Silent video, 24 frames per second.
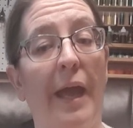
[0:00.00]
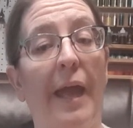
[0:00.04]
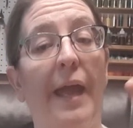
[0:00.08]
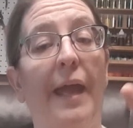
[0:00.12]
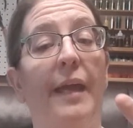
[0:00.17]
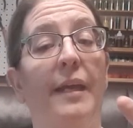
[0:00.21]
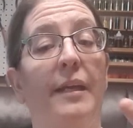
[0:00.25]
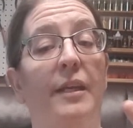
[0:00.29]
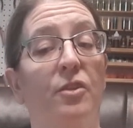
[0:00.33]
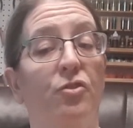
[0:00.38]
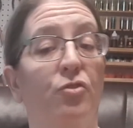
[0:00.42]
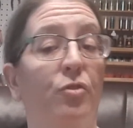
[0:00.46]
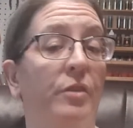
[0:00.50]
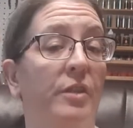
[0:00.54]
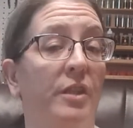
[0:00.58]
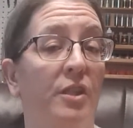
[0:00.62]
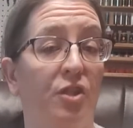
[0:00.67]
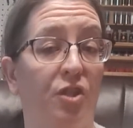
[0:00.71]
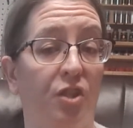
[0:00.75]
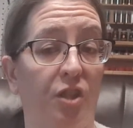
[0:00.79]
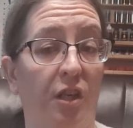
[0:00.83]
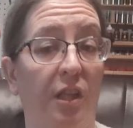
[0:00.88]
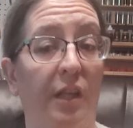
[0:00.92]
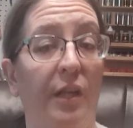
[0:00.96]
and it
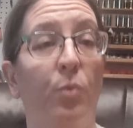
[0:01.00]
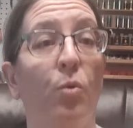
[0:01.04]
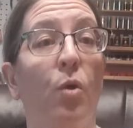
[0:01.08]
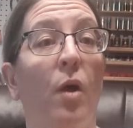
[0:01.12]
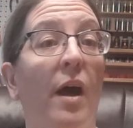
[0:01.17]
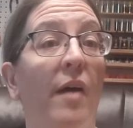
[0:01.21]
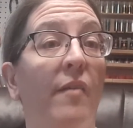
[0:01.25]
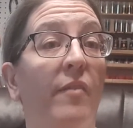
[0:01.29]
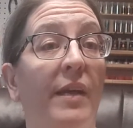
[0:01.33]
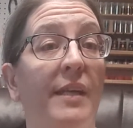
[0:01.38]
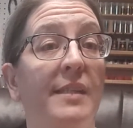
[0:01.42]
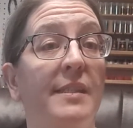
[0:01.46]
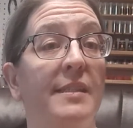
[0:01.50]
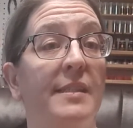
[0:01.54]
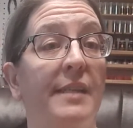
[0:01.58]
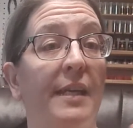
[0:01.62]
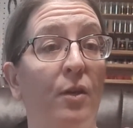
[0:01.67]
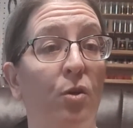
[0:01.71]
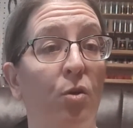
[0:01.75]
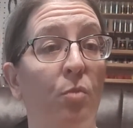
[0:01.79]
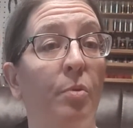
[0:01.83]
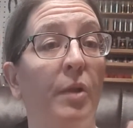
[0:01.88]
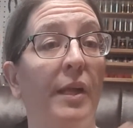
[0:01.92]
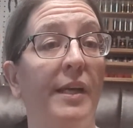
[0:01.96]
traditionally will have a
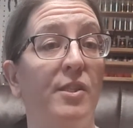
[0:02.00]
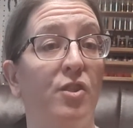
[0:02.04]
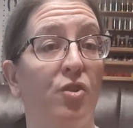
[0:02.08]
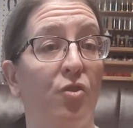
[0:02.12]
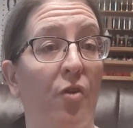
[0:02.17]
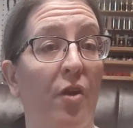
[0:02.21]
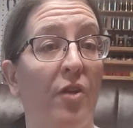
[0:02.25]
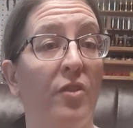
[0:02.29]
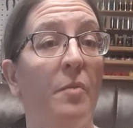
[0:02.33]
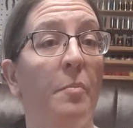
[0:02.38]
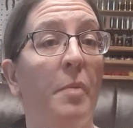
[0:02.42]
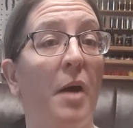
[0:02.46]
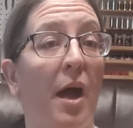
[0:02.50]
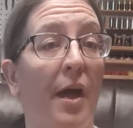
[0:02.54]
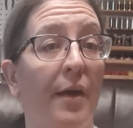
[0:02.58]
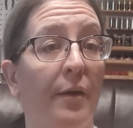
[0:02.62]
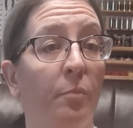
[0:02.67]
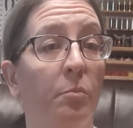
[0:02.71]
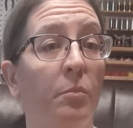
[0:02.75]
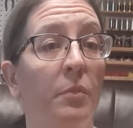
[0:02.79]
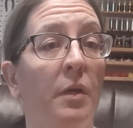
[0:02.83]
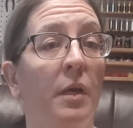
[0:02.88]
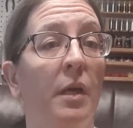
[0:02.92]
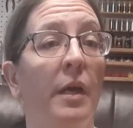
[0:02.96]
single placer on the
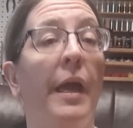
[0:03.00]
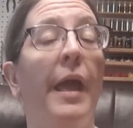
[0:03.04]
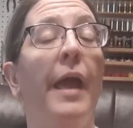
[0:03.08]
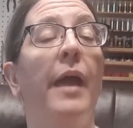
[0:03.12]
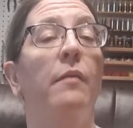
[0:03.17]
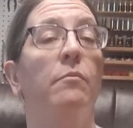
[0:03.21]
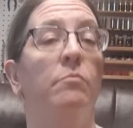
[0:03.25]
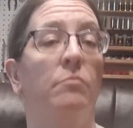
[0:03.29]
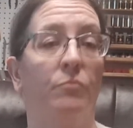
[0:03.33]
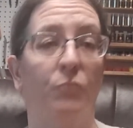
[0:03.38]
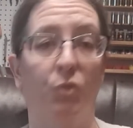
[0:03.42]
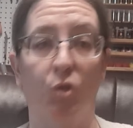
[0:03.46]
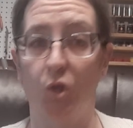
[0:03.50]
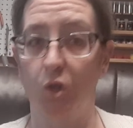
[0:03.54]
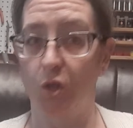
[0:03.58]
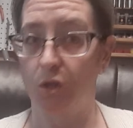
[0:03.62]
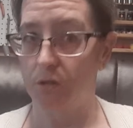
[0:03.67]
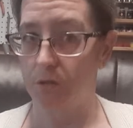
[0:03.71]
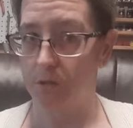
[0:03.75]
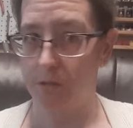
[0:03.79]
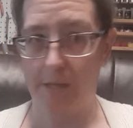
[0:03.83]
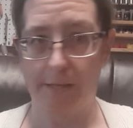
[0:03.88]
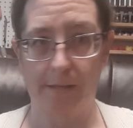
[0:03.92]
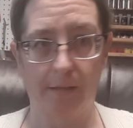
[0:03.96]
bottom.
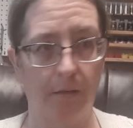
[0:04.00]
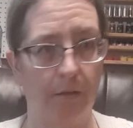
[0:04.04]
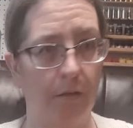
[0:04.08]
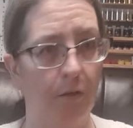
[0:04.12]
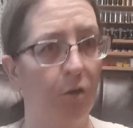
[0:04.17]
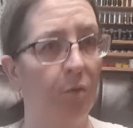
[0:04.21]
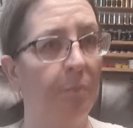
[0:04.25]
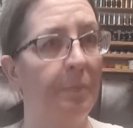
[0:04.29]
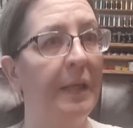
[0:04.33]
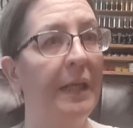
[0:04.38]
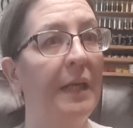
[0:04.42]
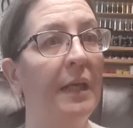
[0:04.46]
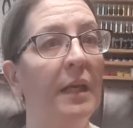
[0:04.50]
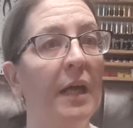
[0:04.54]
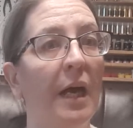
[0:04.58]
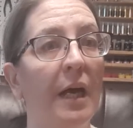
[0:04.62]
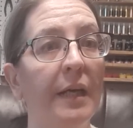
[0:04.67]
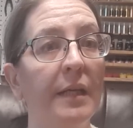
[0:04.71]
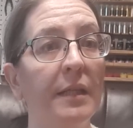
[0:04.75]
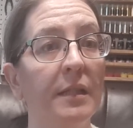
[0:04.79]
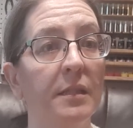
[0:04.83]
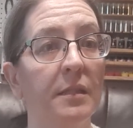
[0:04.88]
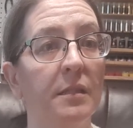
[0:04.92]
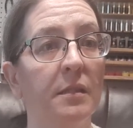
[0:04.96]
Looks like a little
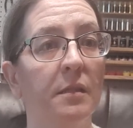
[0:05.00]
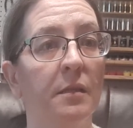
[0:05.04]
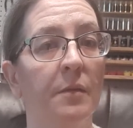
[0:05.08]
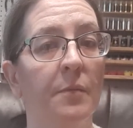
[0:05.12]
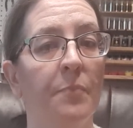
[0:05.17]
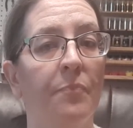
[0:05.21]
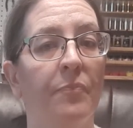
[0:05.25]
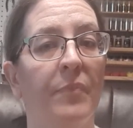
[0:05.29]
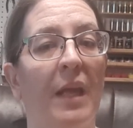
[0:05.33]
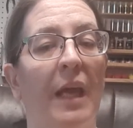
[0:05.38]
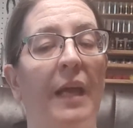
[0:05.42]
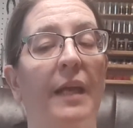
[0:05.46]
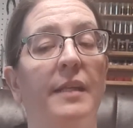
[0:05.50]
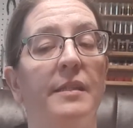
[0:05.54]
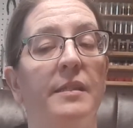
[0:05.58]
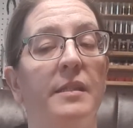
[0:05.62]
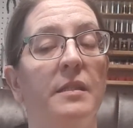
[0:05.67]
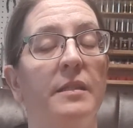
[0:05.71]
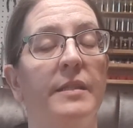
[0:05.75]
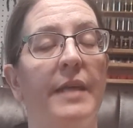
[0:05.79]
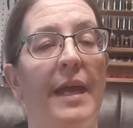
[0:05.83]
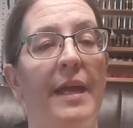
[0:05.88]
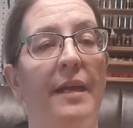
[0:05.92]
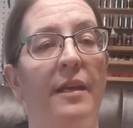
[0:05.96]
peanut, and it's
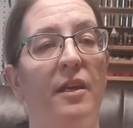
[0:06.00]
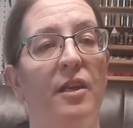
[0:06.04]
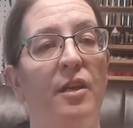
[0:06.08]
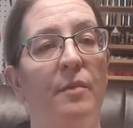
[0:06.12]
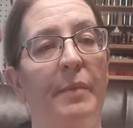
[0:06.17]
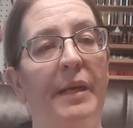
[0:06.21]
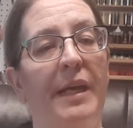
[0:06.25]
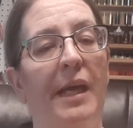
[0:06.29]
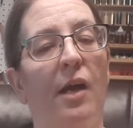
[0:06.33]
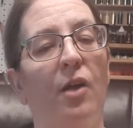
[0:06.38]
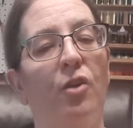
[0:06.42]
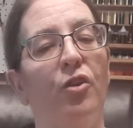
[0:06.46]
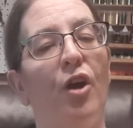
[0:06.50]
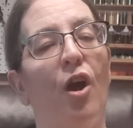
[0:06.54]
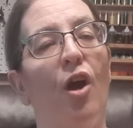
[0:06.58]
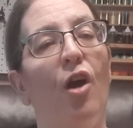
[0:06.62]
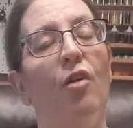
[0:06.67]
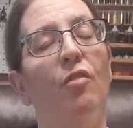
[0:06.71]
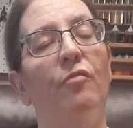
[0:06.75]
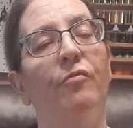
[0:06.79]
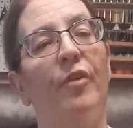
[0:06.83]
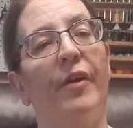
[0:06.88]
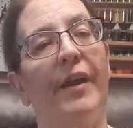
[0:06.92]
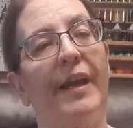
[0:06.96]
intended to be held
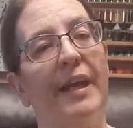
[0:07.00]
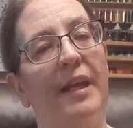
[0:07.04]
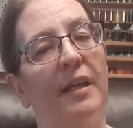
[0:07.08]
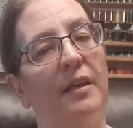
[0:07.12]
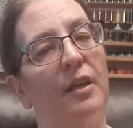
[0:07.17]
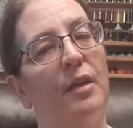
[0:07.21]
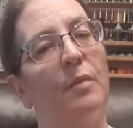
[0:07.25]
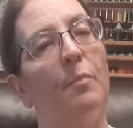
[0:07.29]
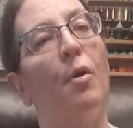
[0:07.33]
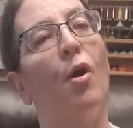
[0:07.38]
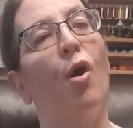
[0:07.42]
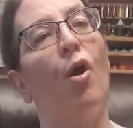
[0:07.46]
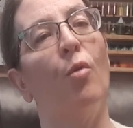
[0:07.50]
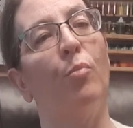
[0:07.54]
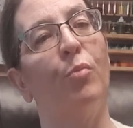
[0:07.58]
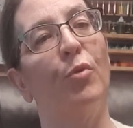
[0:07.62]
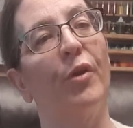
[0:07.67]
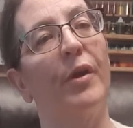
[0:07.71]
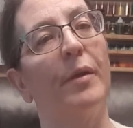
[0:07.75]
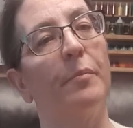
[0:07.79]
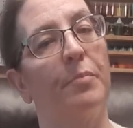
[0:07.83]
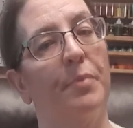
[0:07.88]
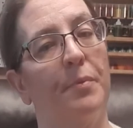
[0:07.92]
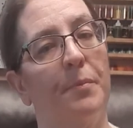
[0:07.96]
overhand in a palm
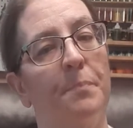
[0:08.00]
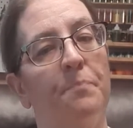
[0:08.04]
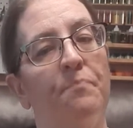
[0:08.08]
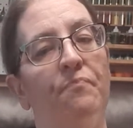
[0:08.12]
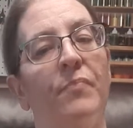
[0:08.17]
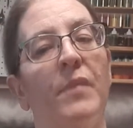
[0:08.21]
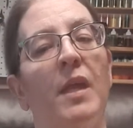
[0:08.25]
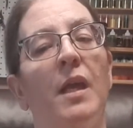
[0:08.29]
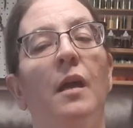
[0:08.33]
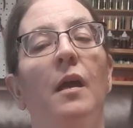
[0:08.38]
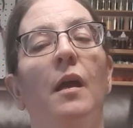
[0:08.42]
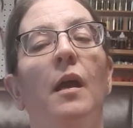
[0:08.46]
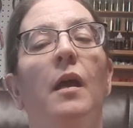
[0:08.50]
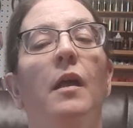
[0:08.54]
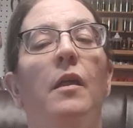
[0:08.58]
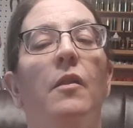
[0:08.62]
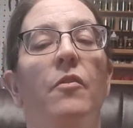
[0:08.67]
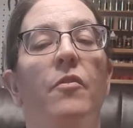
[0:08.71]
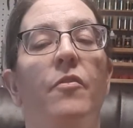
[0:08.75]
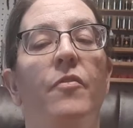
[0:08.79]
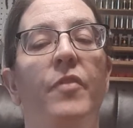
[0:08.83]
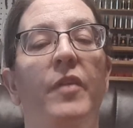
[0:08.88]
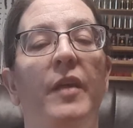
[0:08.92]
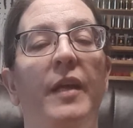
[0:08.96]
grip.
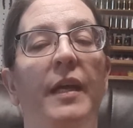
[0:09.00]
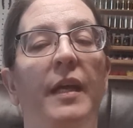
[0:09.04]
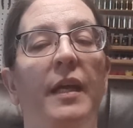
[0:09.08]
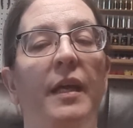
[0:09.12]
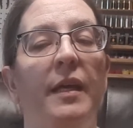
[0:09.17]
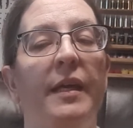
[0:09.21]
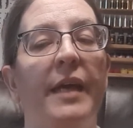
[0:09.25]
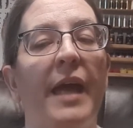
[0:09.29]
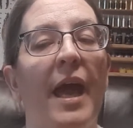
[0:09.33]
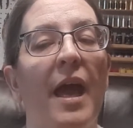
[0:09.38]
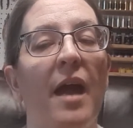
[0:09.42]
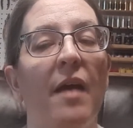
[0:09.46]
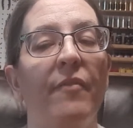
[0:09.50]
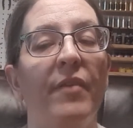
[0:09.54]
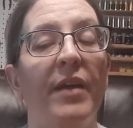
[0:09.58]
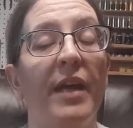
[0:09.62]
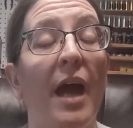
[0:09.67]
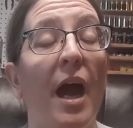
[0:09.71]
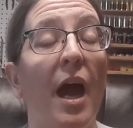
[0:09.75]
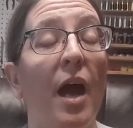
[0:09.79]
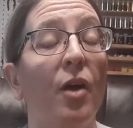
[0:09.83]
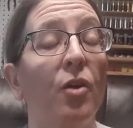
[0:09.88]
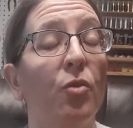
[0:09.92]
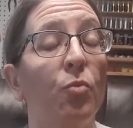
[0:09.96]
The
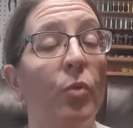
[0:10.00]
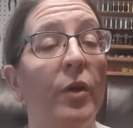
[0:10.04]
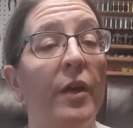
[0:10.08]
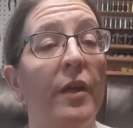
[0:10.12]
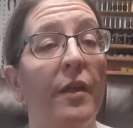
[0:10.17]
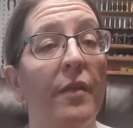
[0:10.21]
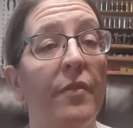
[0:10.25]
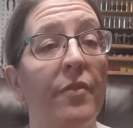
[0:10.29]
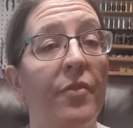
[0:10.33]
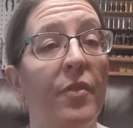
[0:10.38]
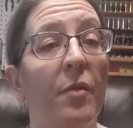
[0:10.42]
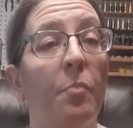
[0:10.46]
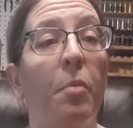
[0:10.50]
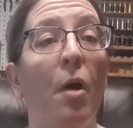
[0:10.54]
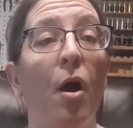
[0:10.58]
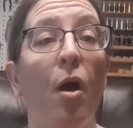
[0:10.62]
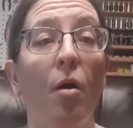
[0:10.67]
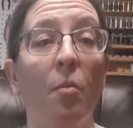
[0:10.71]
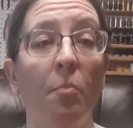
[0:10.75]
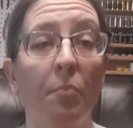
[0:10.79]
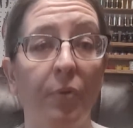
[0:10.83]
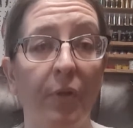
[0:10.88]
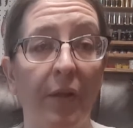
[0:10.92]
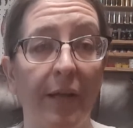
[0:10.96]
caveat with the
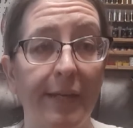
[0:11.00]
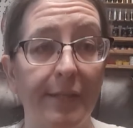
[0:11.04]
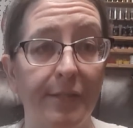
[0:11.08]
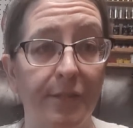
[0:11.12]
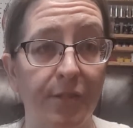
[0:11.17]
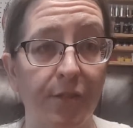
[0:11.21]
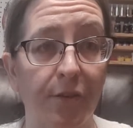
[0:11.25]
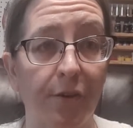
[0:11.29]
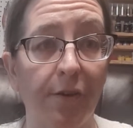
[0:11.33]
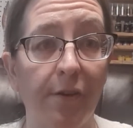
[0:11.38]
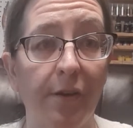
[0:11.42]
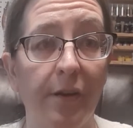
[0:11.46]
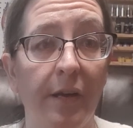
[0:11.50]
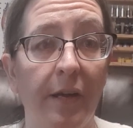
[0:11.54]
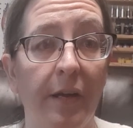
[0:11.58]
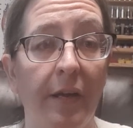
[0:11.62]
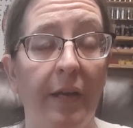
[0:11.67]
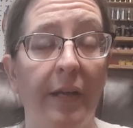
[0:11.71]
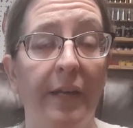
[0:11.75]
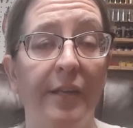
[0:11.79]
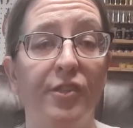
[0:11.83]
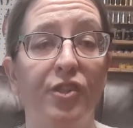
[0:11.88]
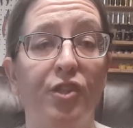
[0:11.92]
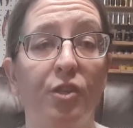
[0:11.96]
palm placer
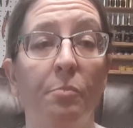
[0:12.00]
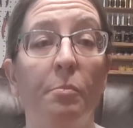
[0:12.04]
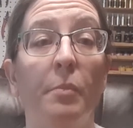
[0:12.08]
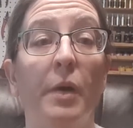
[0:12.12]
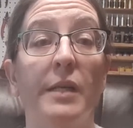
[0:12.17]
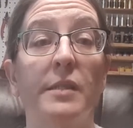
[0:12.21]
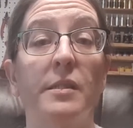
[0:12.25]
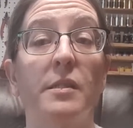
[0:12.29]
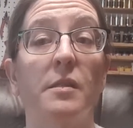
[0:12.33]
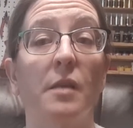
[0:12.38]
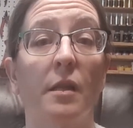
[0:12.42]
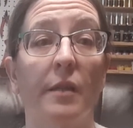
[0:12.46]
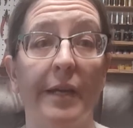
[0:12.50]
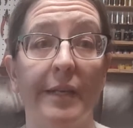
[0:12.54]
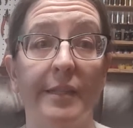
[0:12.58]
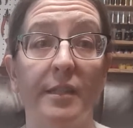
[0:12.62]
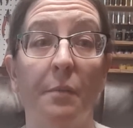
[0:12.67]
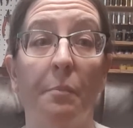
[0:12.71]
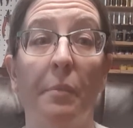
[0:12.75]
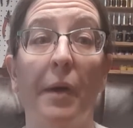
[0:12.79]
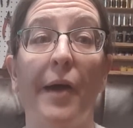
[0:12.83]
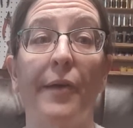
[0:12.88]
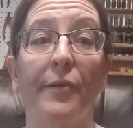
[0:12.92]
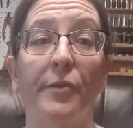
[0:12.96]
is you must select
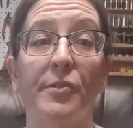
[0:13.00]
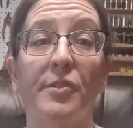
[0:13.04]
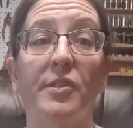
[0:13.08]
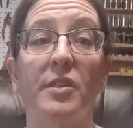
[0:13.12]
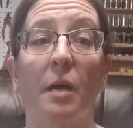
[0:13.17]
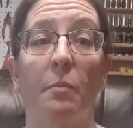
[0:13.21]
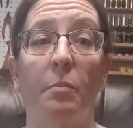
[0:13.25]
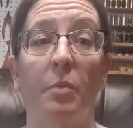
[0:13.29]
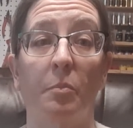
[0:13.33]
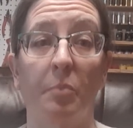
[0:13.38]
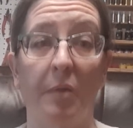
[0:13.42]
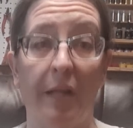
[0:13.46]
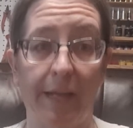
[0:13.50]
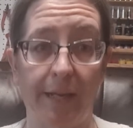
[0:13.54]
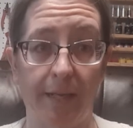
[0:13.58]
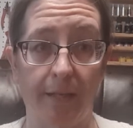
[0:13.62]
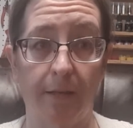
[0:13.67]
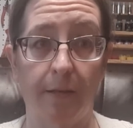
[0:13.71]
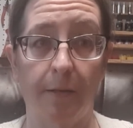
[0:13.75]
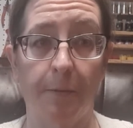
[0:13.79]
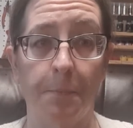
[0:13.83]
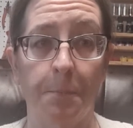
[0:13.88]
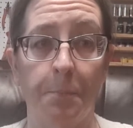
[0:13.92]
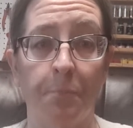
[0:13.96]
a bottle stopper
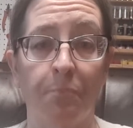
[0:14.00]
blank.